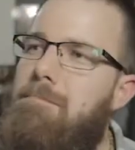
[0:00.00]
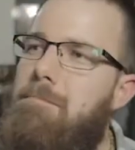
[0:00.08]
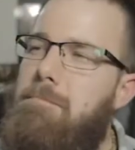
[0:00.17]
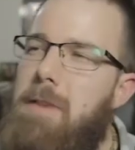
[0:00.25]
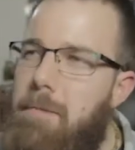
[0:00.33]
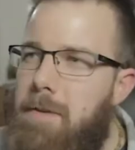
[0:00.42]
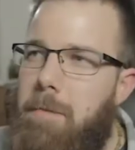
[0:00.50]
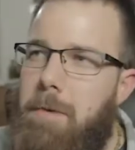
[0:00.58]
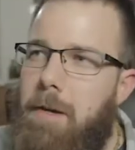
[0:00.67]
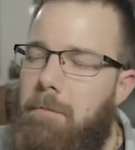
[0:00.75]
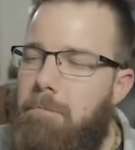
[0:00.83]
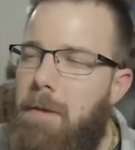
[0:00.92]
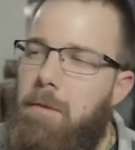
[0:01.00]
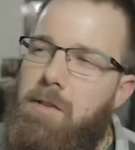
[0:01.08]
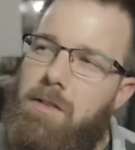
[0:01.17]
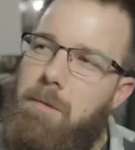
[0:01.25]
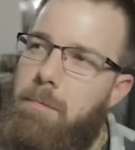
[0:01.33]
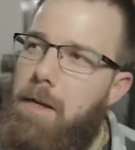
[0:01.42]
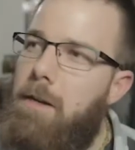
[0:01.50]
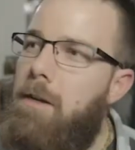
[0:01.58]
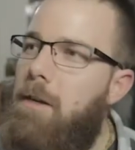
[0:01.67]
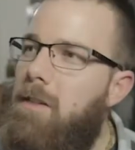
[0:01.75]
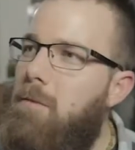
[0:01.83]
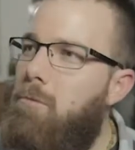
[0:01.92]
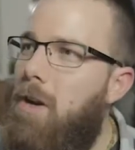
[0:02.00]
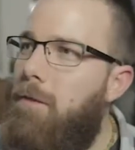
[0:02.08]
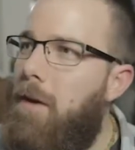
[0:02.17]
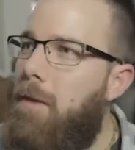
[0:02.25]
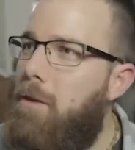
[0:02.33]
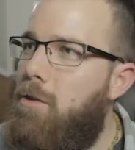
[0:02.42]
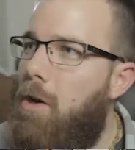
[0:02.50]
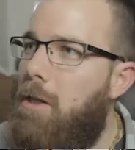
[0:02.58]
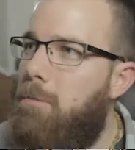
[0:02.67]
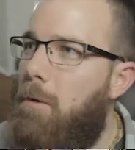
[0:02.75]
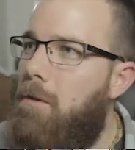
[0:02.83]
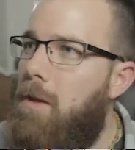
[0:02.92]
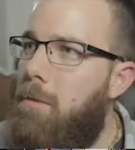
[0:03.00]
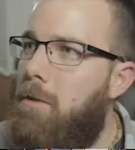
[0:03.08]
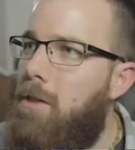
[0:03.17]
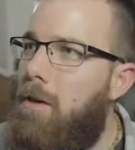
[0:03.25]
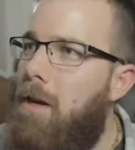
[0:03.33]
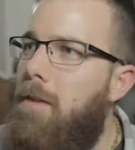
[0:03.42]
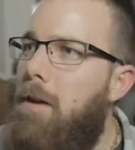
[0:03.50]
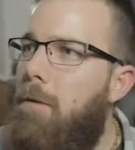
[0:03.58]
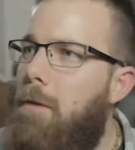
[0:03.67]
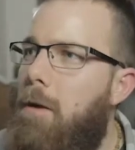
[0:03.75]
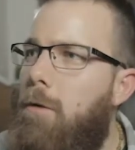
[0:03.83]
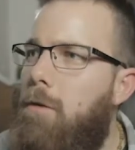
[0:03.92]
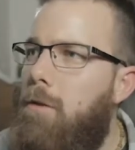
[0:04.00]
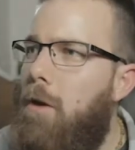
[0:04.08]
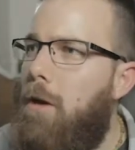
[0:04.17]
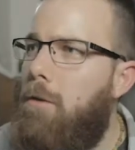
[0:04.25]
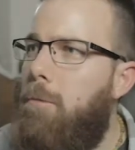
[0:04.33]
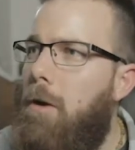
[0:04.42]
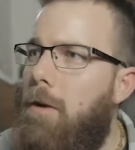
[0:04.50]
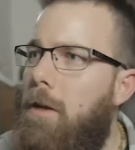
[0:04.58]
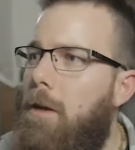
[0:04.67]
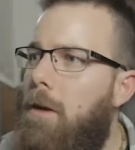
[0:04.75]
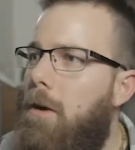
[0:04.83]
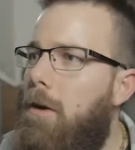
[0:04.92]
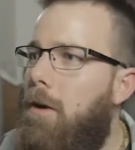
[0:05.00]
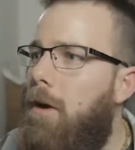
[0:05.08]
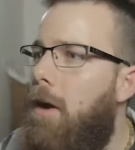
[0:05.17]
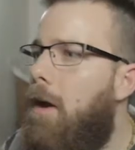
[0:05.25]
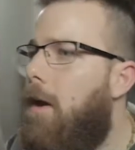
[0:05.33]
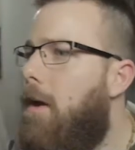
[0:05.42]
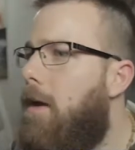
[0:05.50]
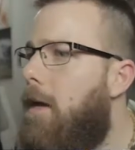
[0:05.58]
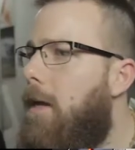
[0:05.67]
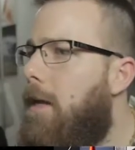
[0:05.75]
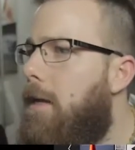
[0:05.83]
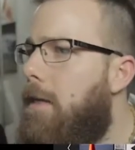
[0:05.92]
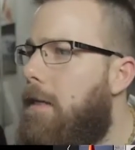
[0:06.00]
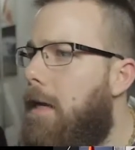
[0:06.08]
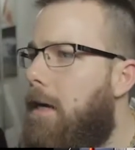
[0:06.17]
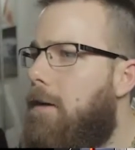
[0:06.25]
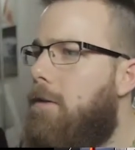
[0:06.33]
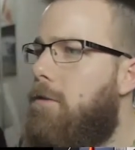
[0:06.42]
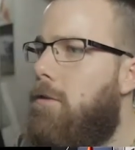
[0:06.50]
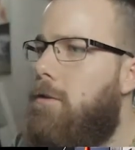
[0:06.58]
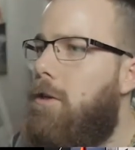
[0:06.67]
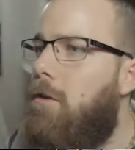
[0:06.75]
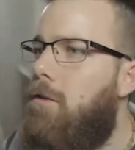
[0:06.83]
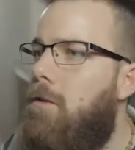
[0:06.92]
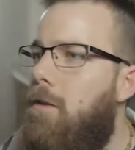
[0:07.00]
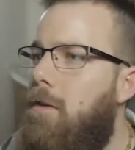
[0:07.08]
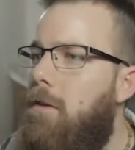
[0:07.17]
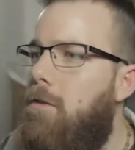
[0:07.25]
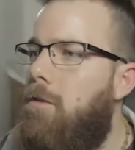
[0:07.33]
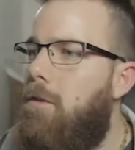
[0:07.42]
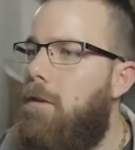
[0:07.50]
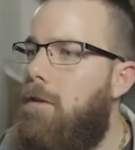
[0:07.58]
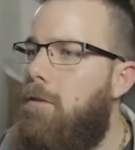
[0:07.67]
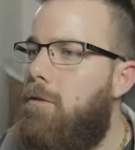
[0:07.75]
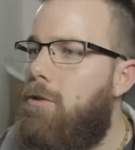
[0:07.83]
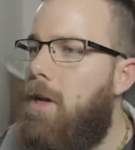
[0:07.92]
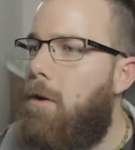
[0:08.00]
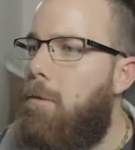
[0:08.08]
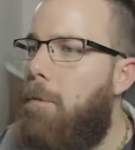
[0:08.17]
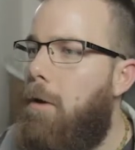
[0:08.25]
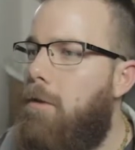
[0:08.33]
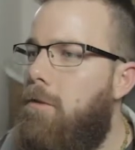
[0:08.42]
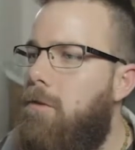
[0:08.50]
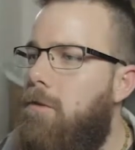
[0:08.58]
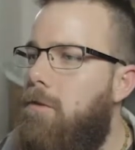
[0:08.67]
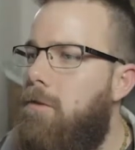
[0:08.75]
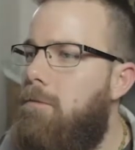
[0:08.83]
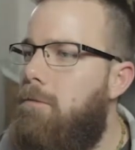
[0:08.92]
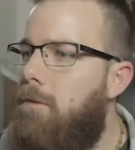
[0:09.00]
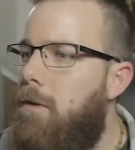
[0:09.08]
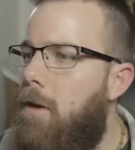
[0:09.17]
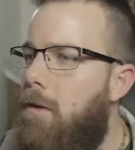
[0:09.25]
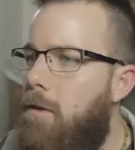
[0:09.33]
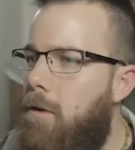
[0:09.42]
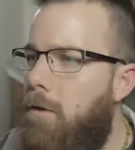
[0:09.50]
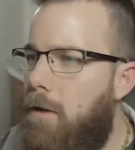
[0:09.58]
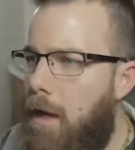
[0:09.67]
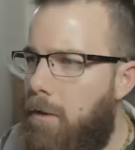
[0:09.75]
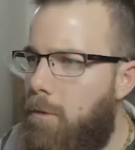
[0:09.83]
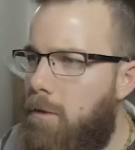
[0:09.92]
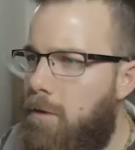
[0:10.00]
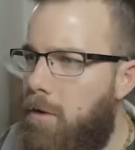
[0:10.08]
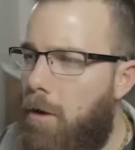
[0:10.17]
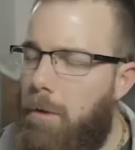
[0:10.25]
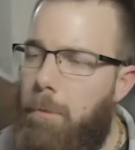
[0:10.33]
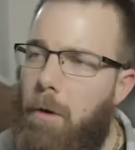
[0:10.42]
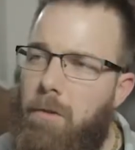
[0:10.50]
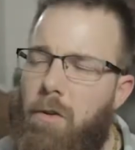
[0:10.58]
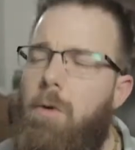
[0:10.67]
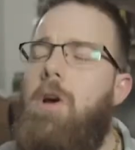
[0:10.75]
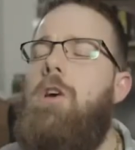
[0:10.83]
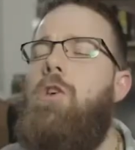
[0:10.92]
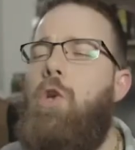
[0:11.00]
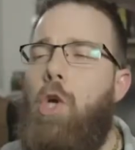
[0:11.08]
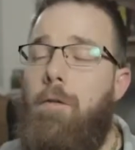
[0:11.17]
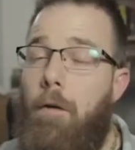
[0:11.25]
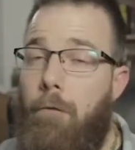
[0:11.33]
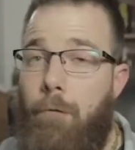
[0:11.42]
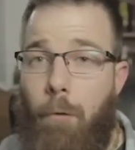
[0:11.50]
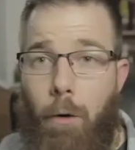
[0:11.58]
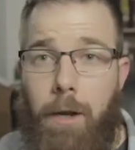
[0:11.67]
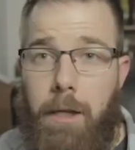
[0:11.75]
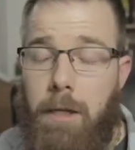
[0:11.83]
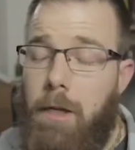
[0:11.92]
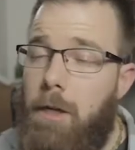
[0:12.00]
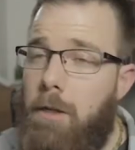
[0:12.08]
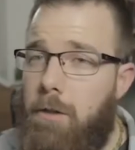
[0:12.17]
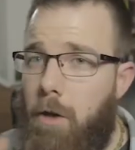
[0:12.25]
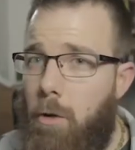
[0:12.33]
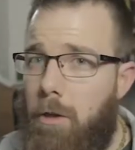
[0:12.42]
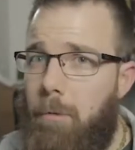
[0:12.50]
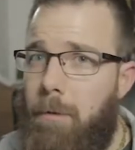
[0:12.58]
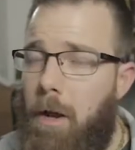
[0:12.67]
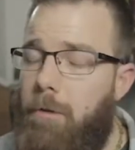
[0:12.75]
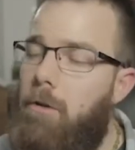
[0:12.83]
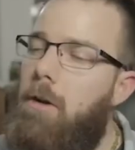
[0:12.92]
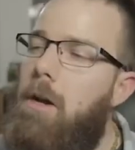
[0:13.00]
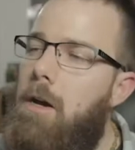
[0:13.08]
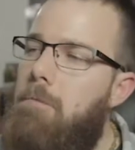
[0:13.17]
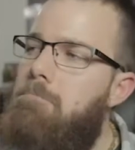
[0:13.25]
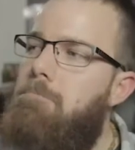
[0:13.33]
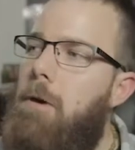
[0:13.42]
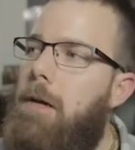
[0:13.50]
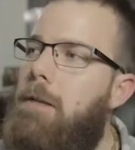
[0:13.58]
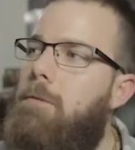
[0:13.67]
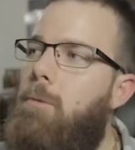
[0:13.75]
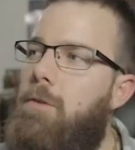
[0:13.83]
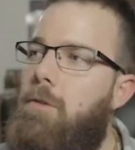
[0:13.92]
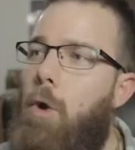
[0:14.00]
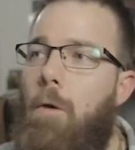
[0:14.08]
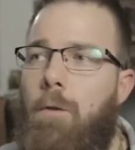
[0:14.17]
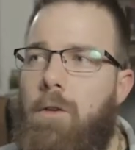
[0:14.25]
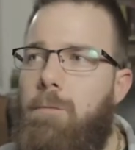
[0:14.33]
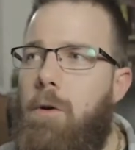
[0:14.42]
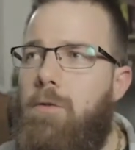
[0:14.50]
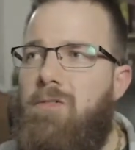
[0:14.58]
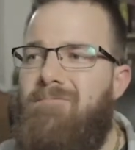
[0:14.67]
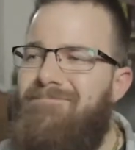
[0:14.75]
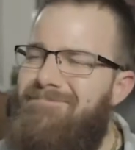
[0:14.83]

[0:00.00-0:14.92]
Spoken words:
Maybe a bit. Maybe just a bit. Because I'm trying to find the darkest part of the image here. And there's the darkest part here. Yeah, so just in these little shadowed parts, there is a darker part. So you could have afforded to go a little bit under. But was it overexposed?